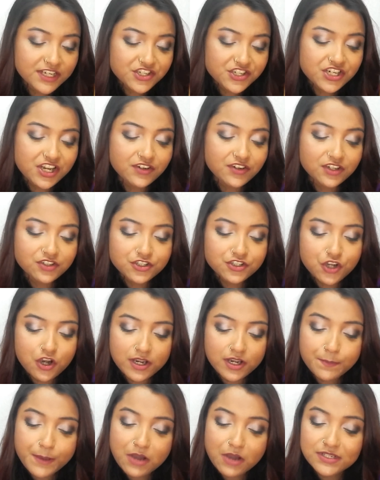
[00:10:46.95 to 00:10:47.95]
Foundation I'd like to
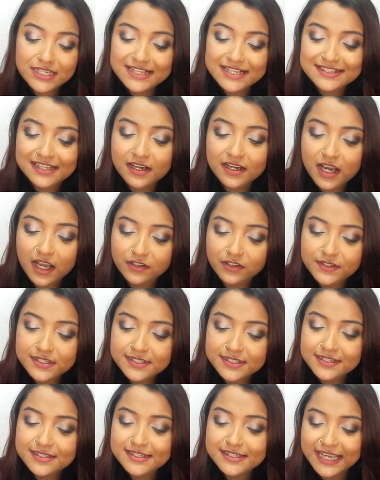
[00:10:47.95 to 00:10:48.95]
talk about is the
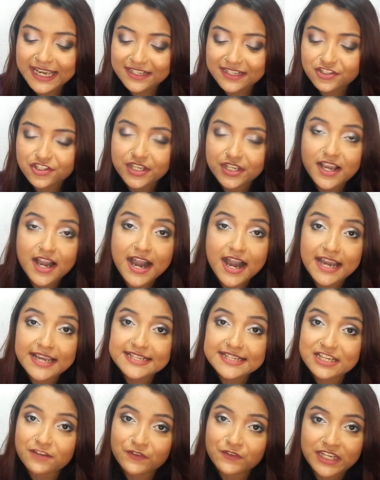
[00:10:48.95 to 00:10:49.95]
Colorresence HD
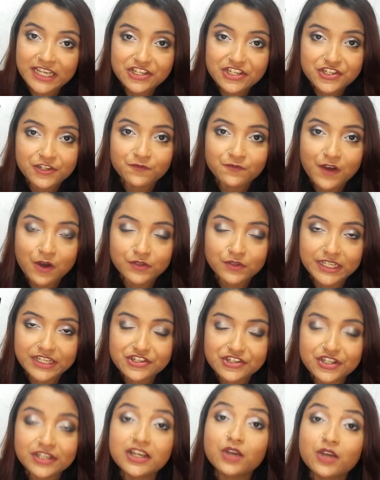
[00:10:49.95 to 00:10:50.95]
High Definition
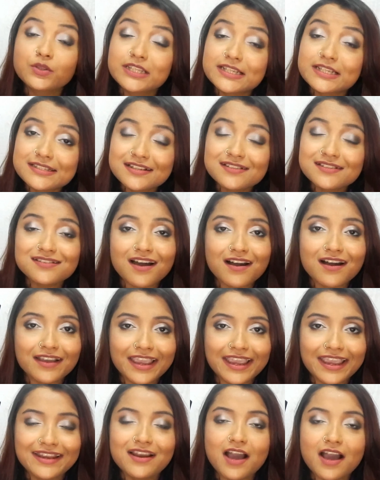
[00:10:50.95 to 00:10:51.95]
Foundation. Now this is
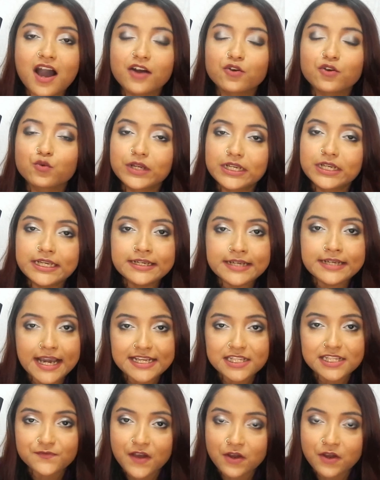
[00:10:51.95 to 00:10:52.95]
again a really
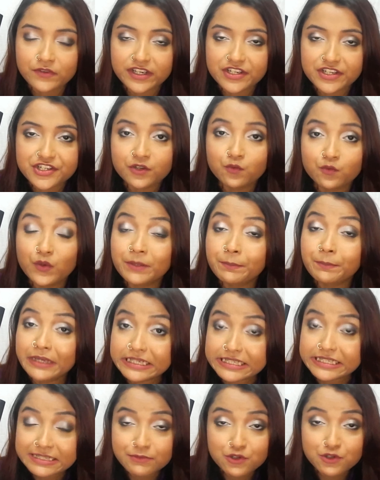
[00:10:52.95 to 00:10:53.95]
nice foundation with
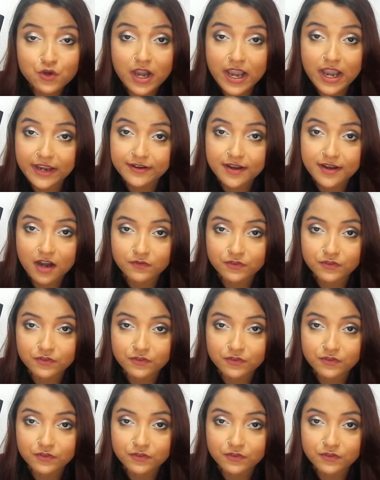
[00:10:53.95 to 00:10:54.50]
medium to higher